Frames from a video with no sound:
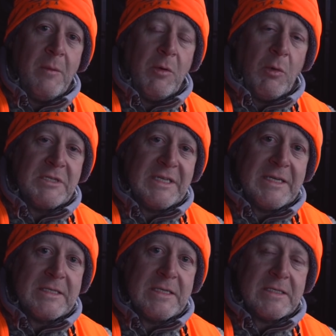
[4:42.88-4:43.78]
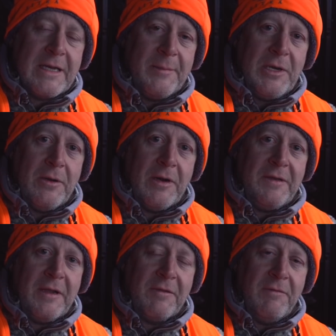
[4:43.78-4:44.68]
But once it gets to this time of year, I
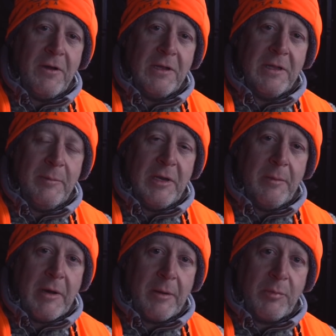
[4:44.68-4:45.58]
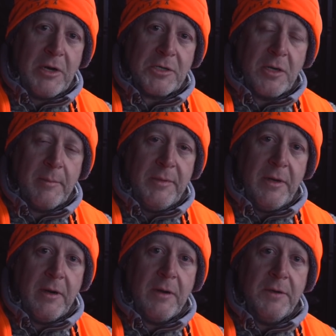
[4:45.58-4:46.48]
take a very limited amount of pressure up
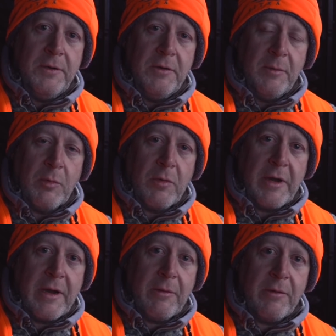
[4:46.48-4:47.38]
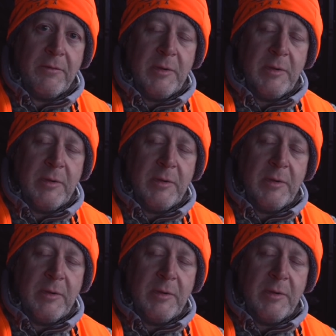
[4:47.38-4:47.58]
there during the morning hours,